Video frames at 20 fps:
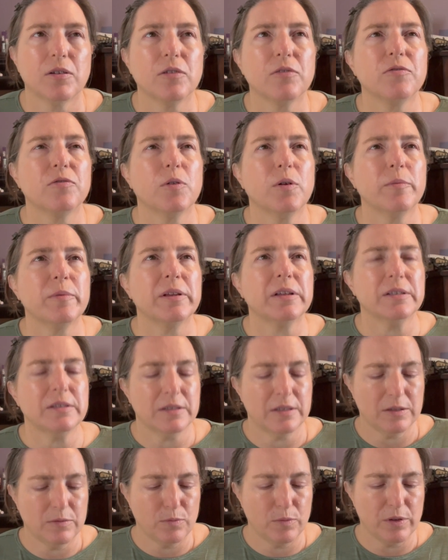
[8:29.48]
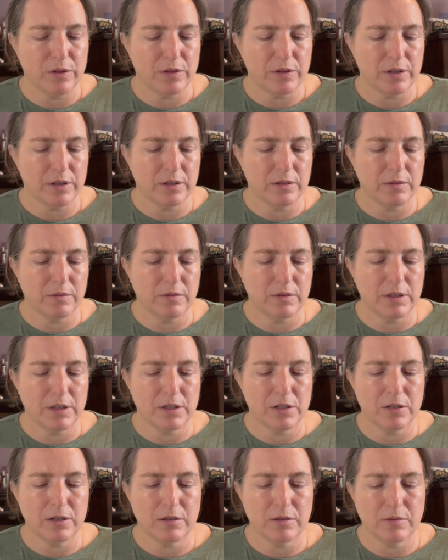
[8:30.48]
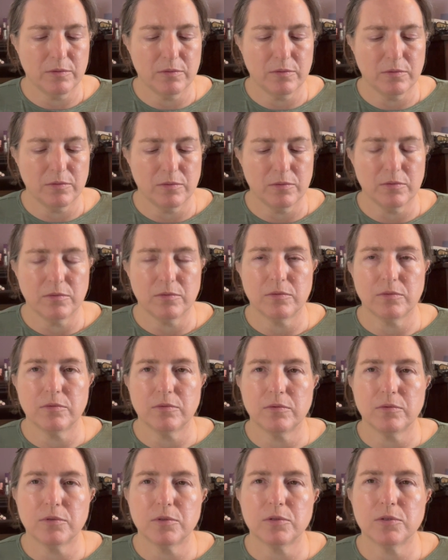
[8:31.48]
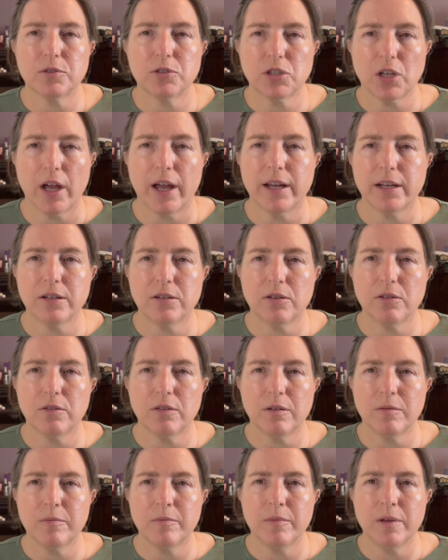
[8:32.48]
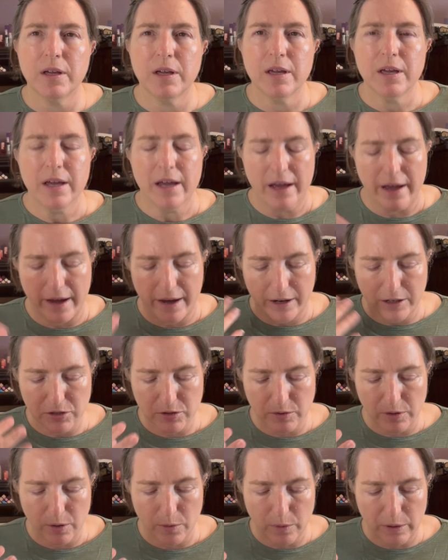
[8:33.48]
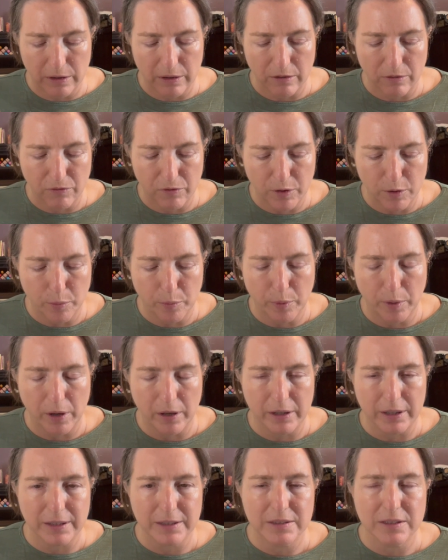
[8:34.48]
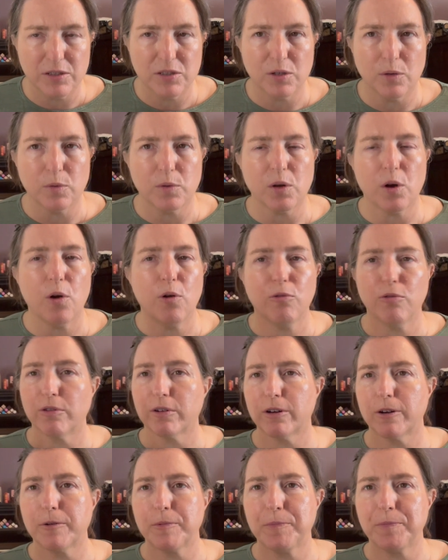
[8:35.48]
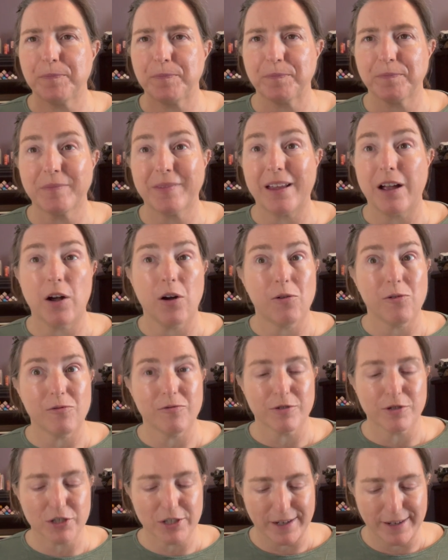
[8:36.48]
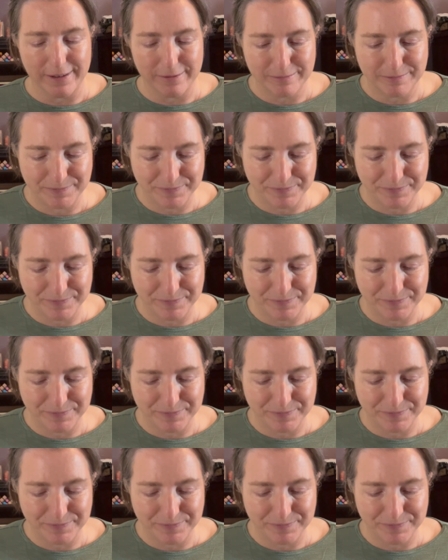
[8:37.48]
formulas with the shine to them actually are one of the few products that don't overshine.